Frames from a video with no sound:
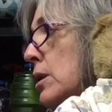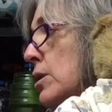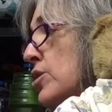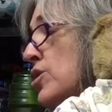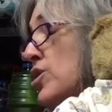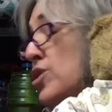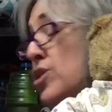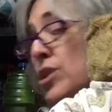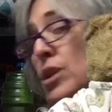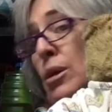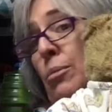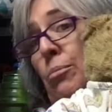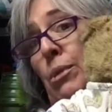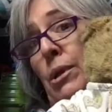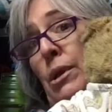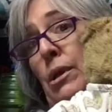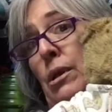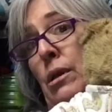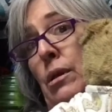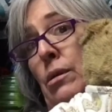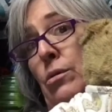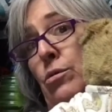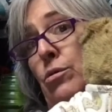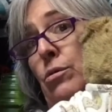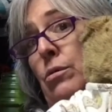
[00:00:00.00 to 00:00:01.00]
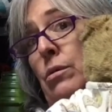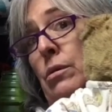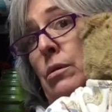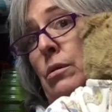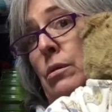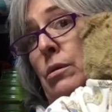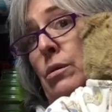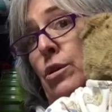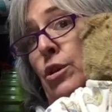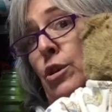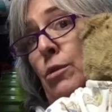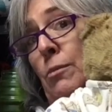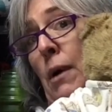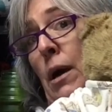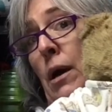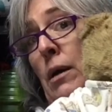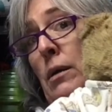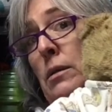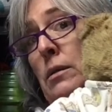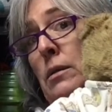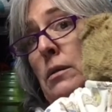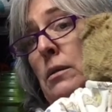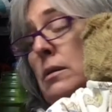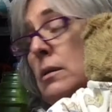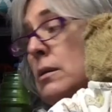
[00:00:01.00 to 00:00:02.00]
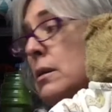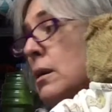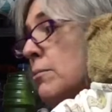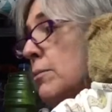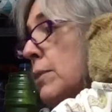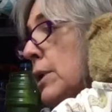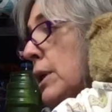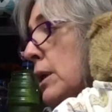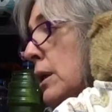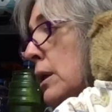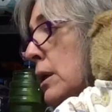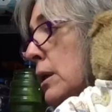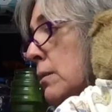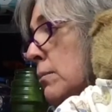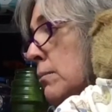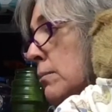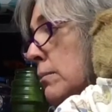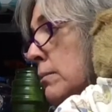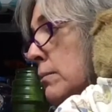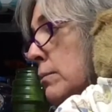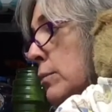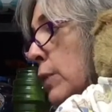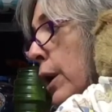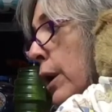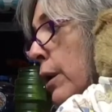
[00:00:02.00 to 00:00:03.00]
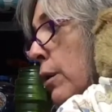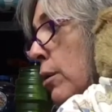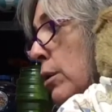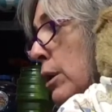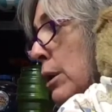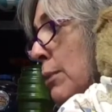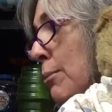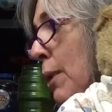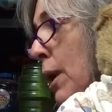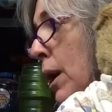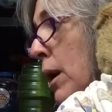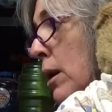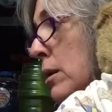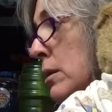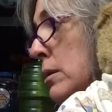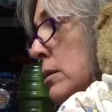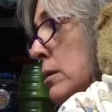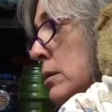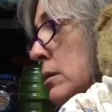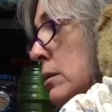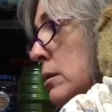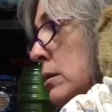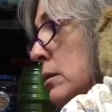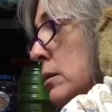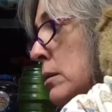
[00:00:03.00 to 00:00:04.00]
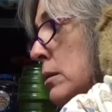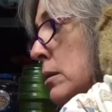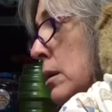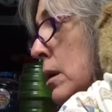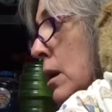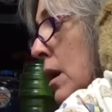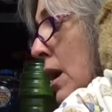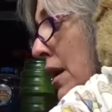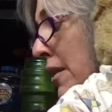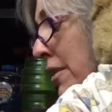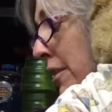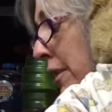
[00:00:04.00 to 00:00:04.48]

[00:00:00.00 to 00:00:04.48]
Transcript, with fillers: ship in a sh shoebox, a medium priority box, I